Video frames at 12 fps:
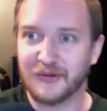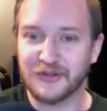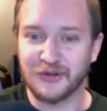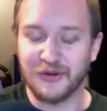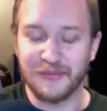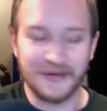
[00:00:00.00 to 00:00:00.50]
to
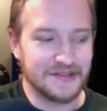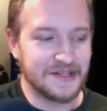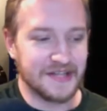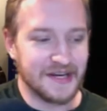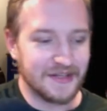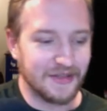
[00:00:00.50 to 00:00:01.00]
them because they
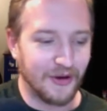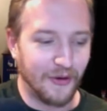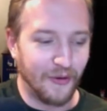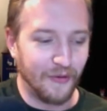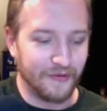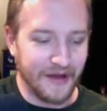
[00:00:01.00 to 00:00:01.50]
take the
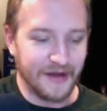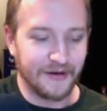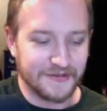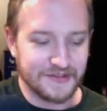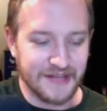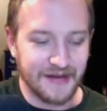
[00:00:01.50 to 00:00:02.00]
whole
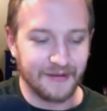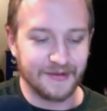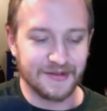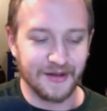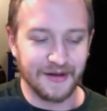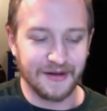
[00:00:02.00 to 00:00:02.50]
valve silence
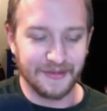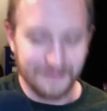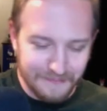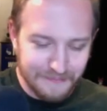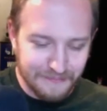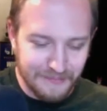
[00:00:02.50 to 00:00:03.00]
thing and it
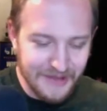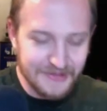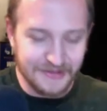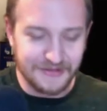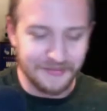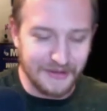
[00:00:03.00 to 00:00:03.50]

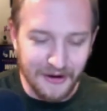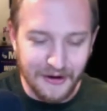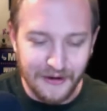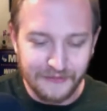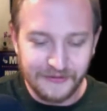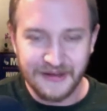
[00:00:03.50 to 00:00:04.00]
pisses me
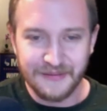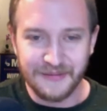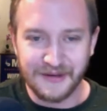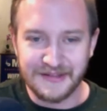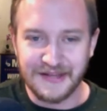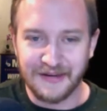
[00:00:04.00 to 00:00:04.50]
off
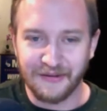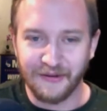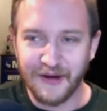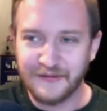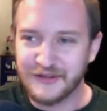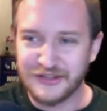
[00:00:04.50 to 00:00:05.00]
because I'd
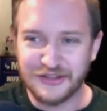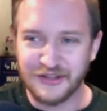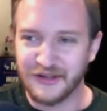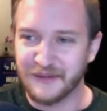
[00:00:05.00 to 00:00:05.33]
love just to,